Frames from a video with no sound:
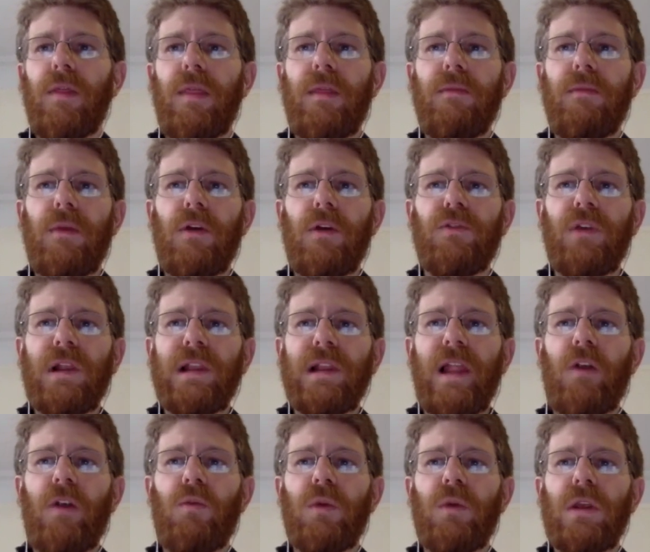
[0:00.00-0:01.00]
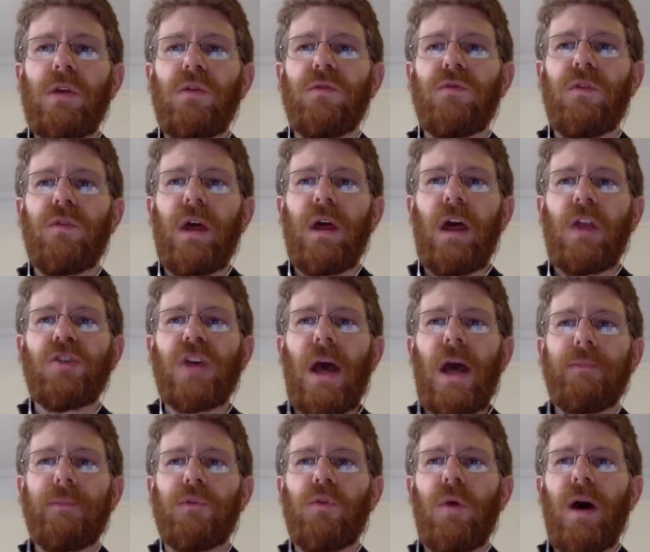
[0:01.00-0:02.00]
there's a letter we use for a
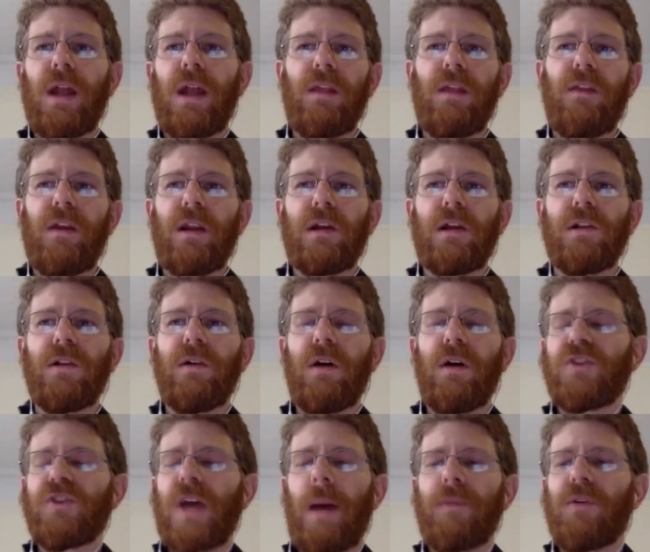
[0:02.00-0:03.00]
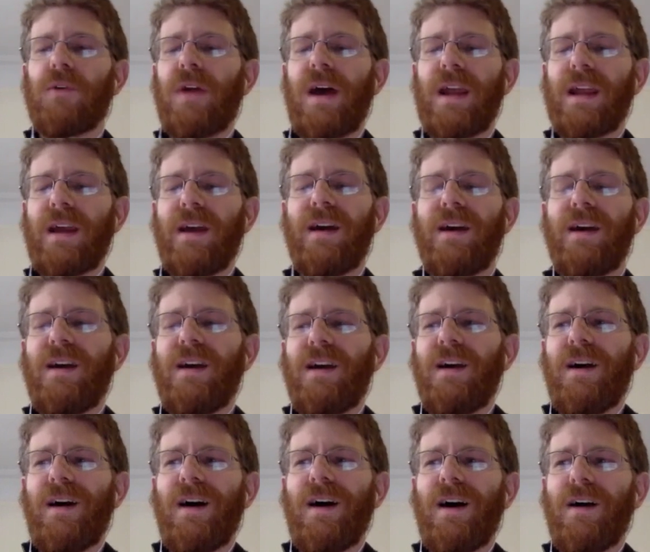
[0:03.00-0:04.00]
chapter writing that a chapter heading
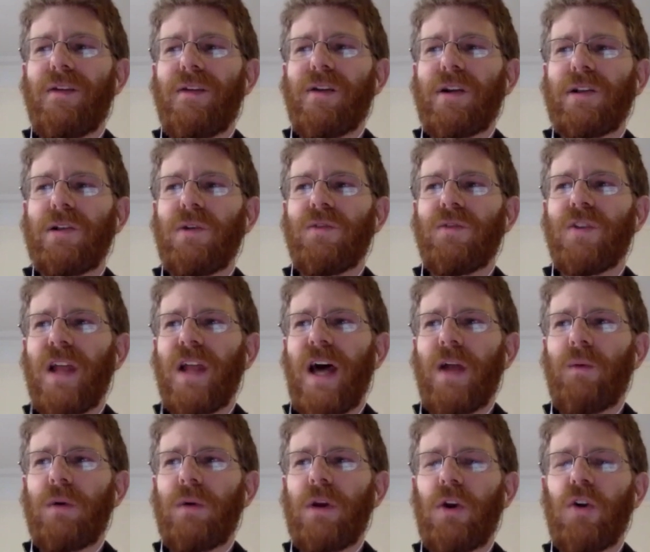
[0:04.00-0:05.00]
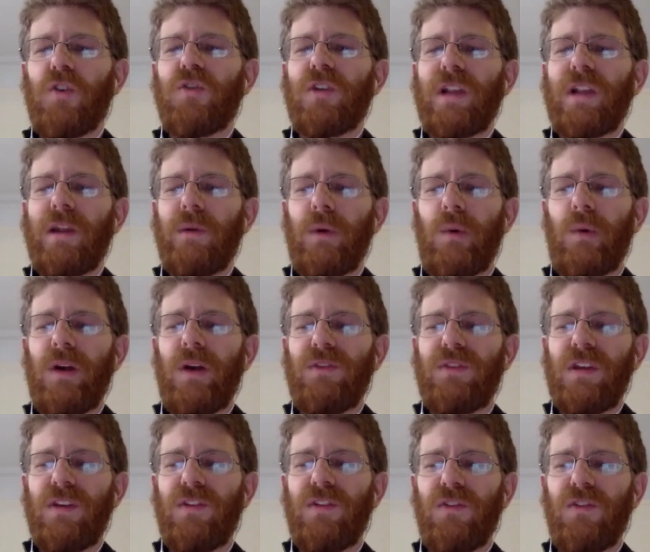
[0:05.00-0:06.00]
that includes a line: "We urgently request
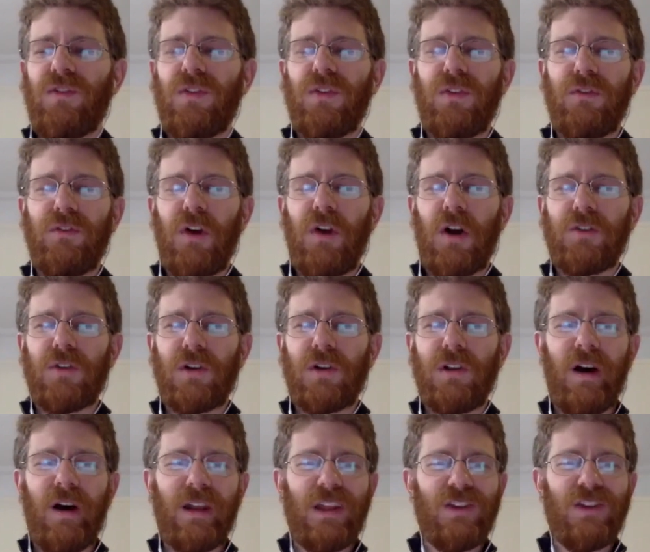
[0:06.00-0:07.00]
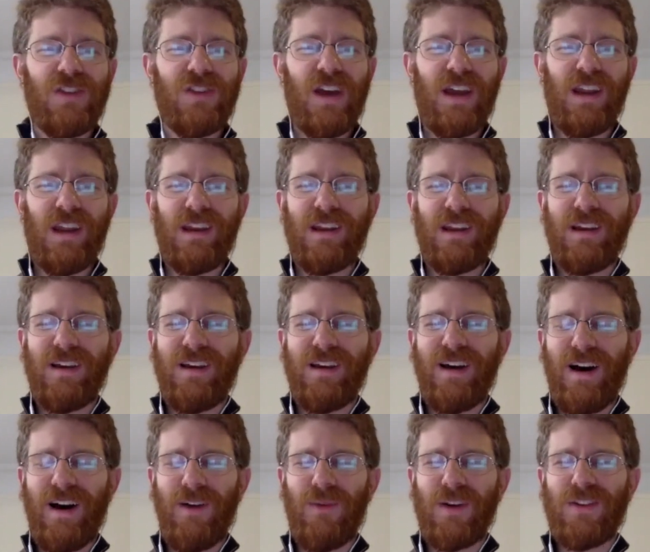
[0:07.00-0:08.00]
the assistance of Dr. Claude Shannon,"
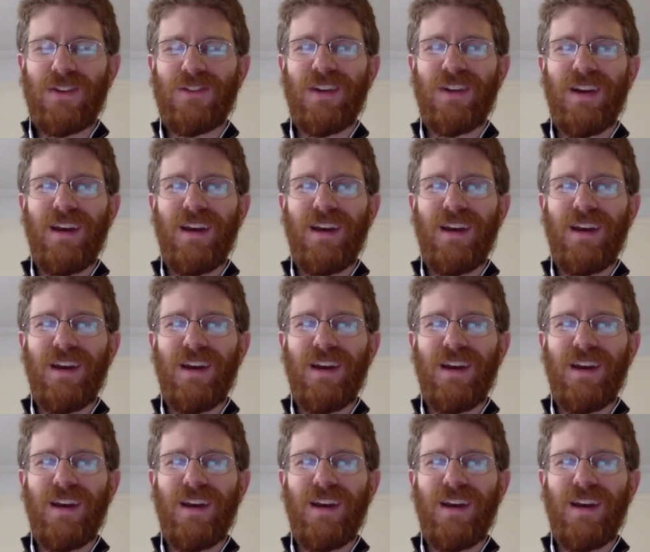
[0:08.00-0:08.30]
which